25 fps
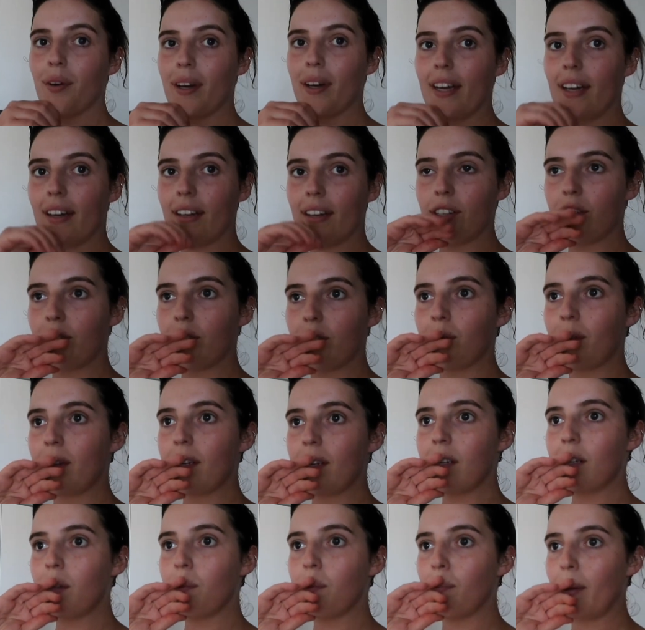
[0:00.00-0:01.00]
We just went
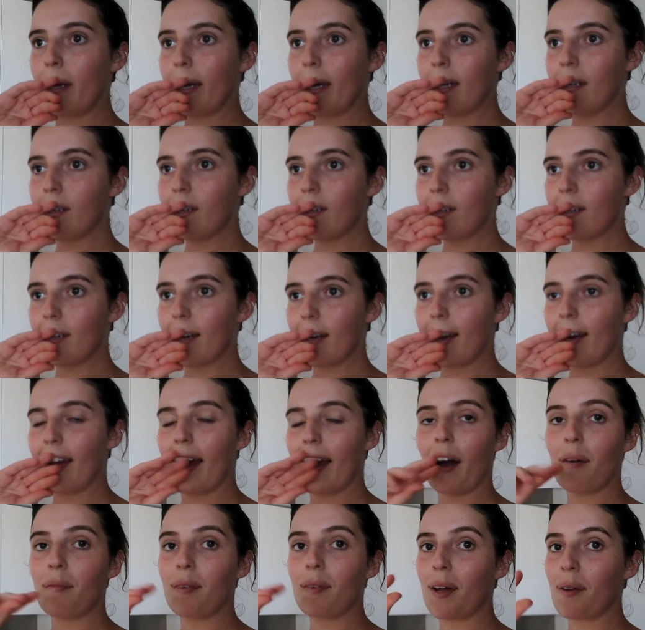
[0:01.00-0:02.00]
to the beach and
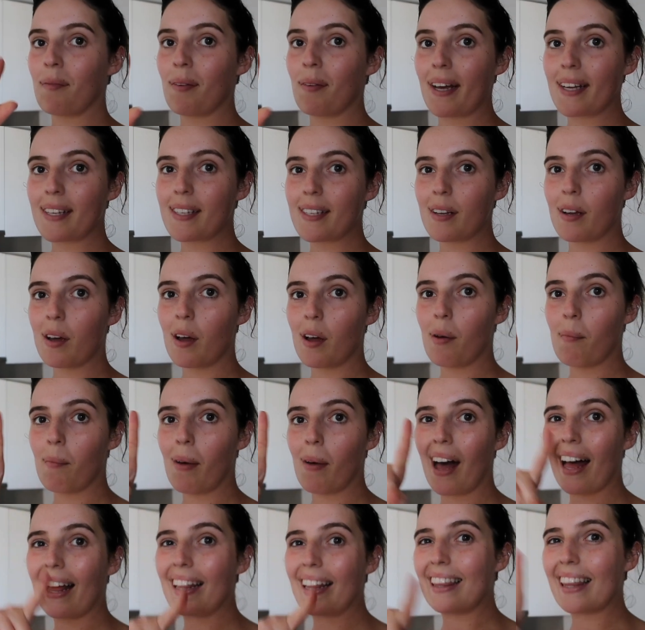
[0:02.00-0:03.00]
now I'm gonna make some
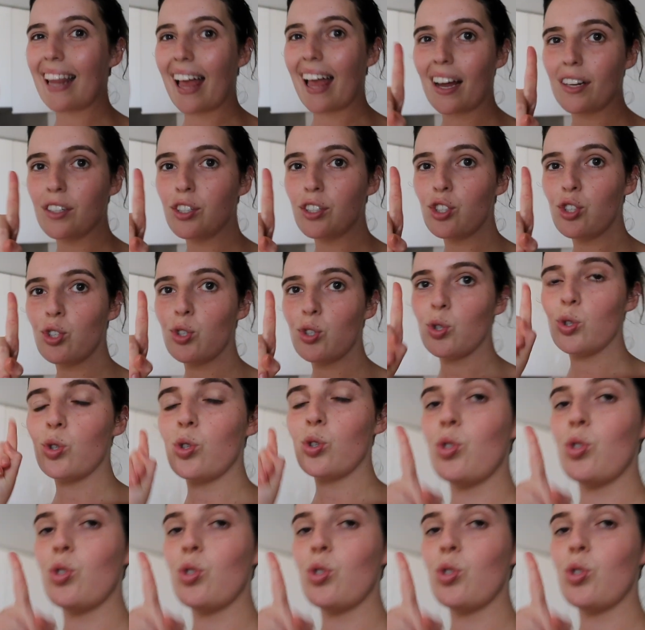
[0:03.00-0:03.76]
a lunch.